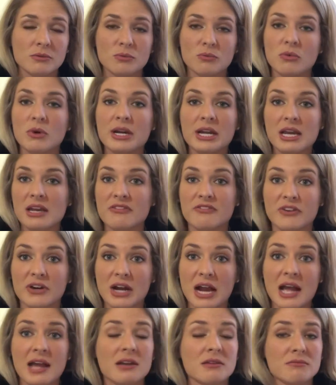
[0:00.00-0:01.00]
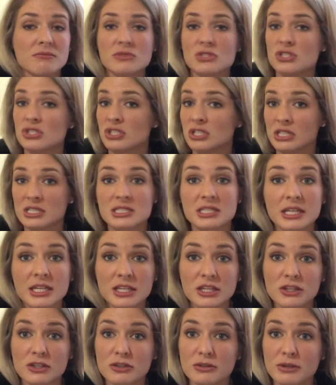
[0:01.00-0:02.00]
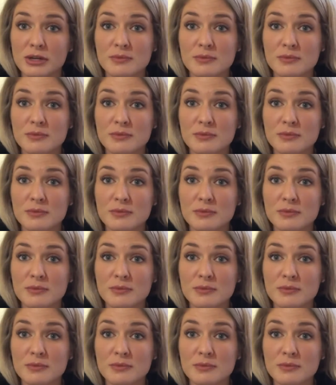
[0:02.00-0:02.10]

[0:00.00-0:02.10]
whatever. I'm just like you.